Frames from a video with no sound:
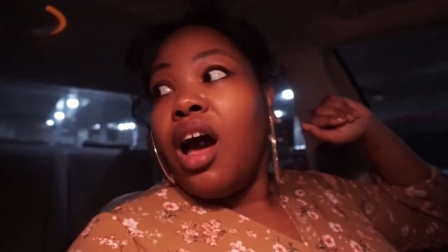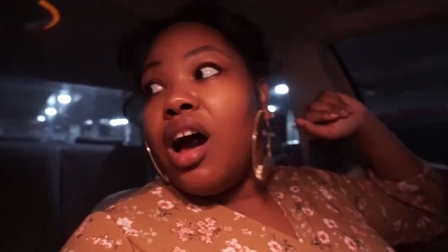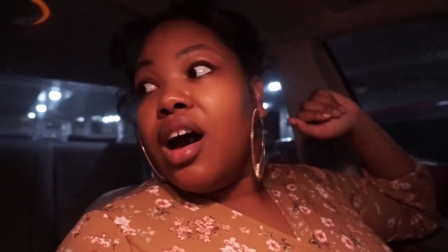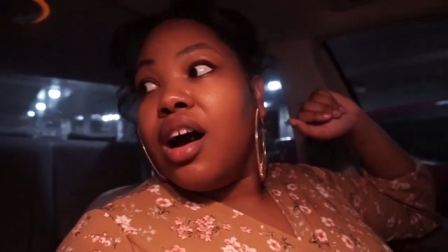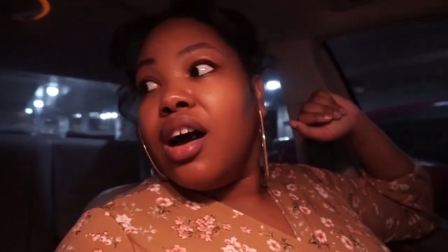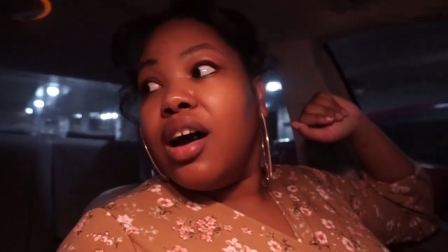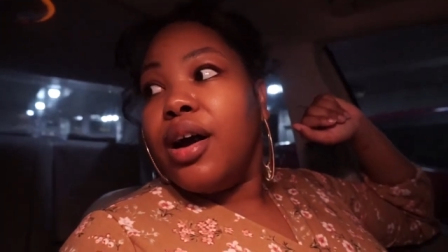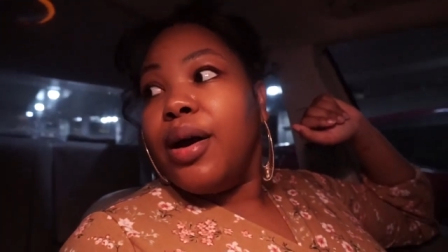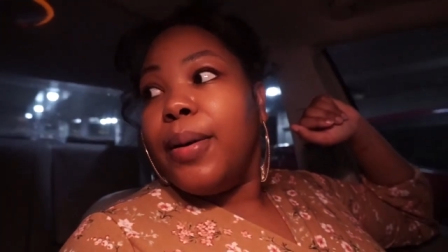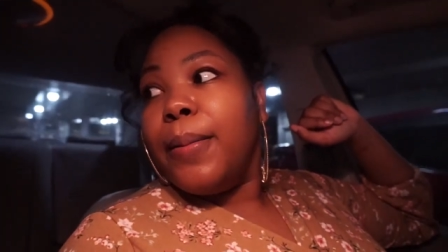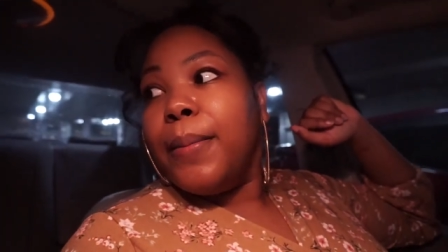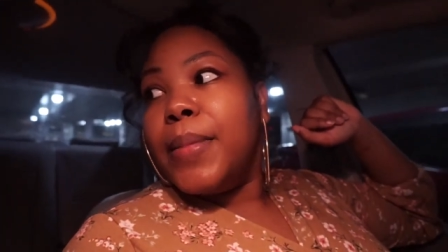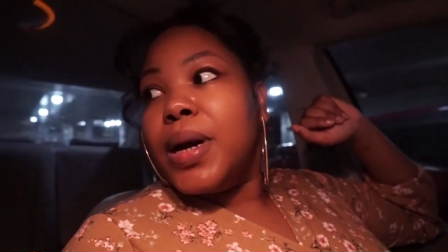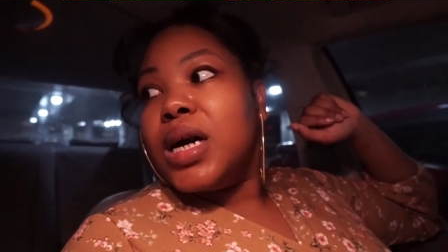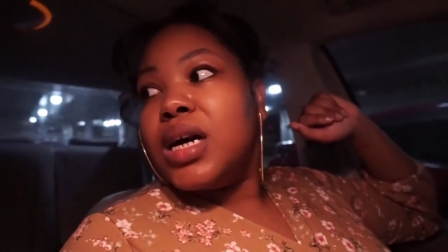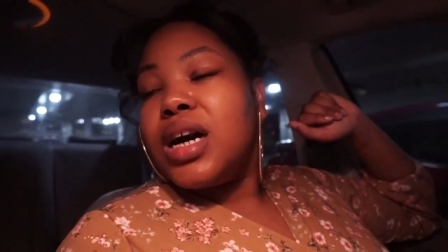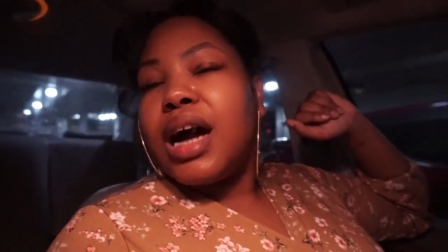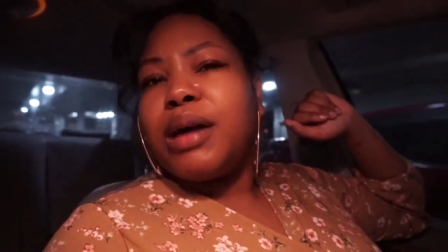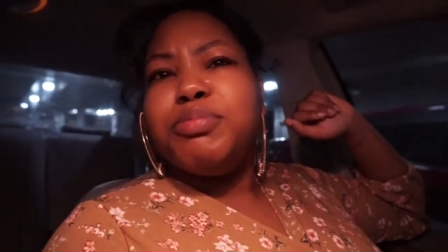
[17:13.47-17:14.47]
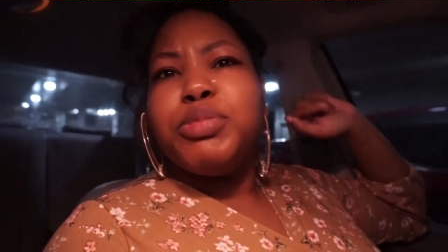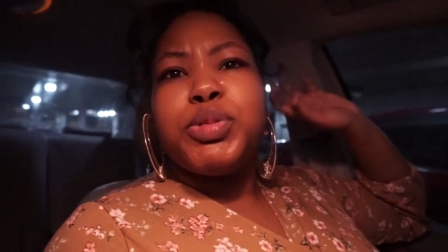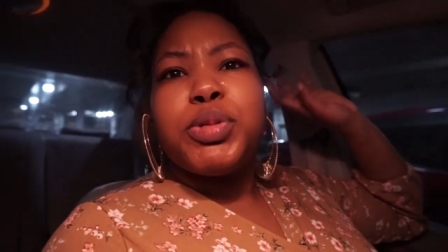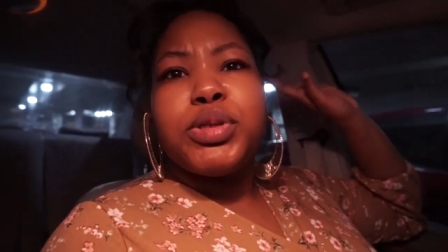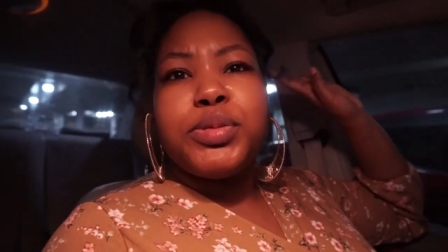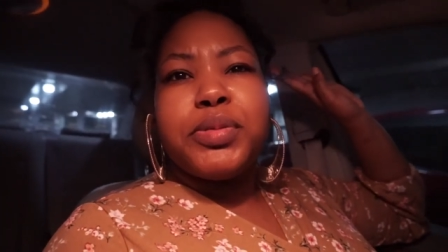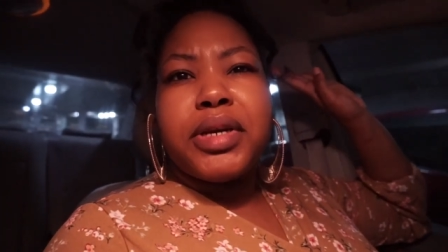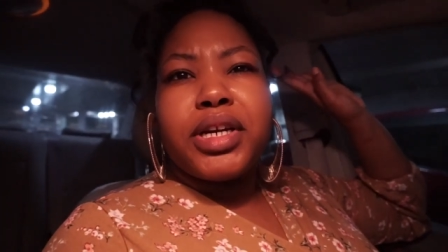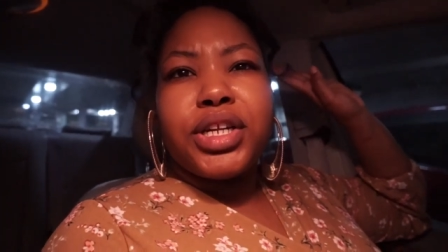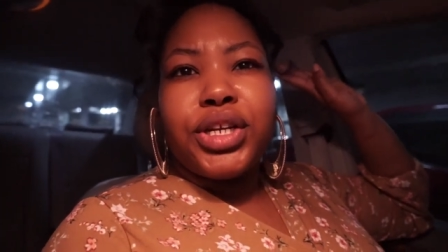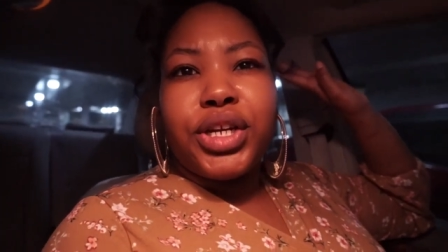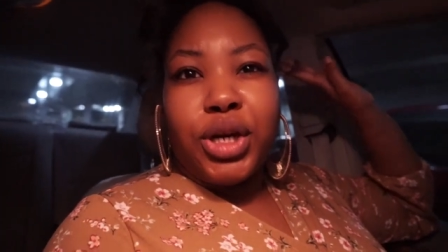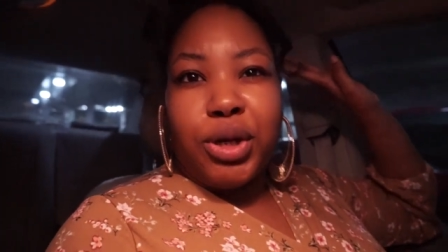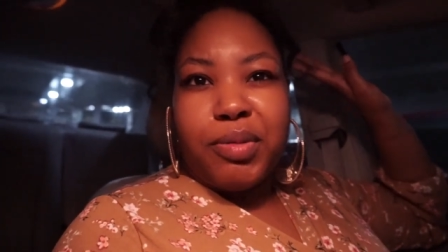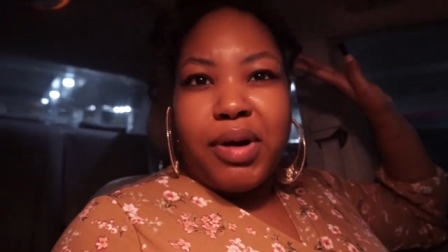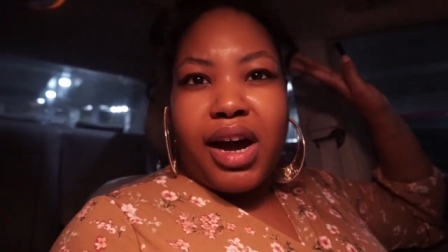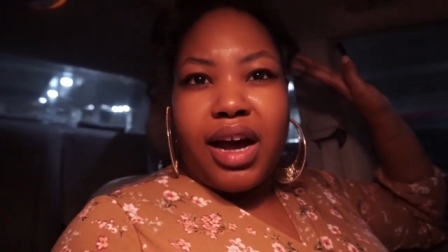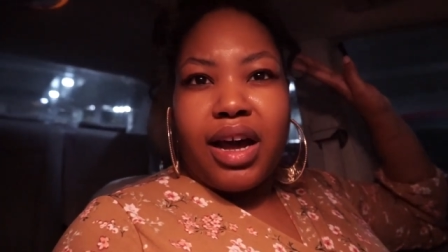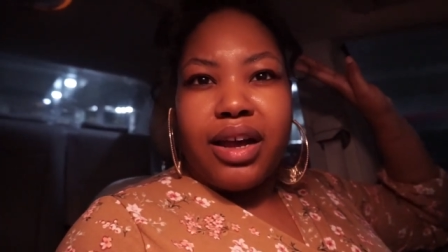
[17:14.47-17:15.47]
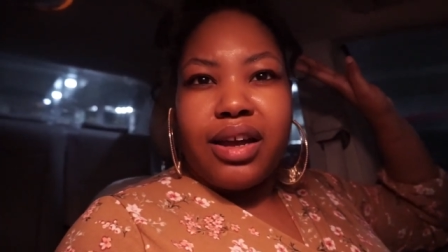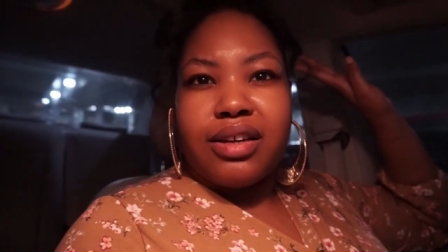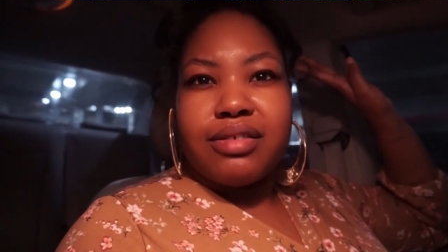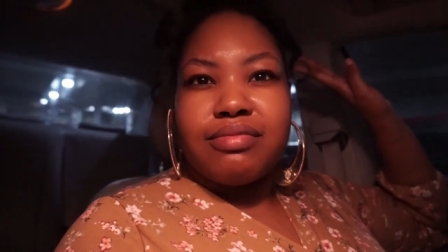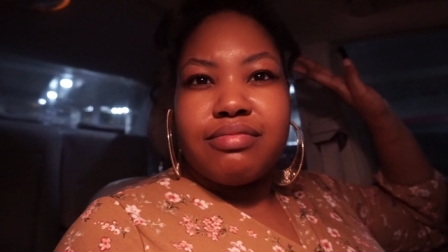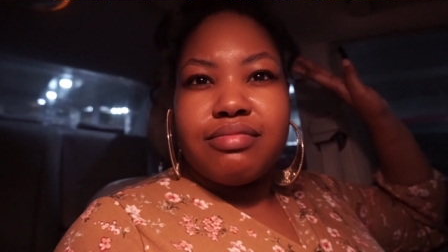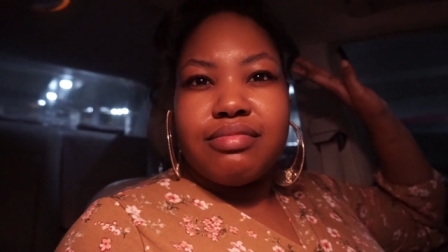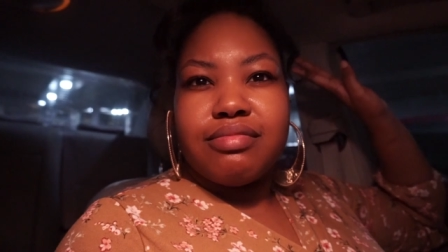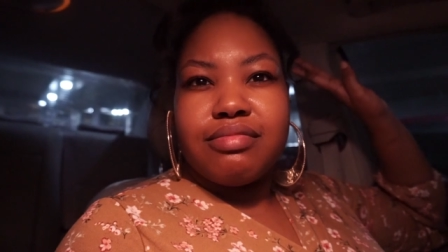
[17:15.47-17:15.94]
Um, I'm supposed to be on a no-buy.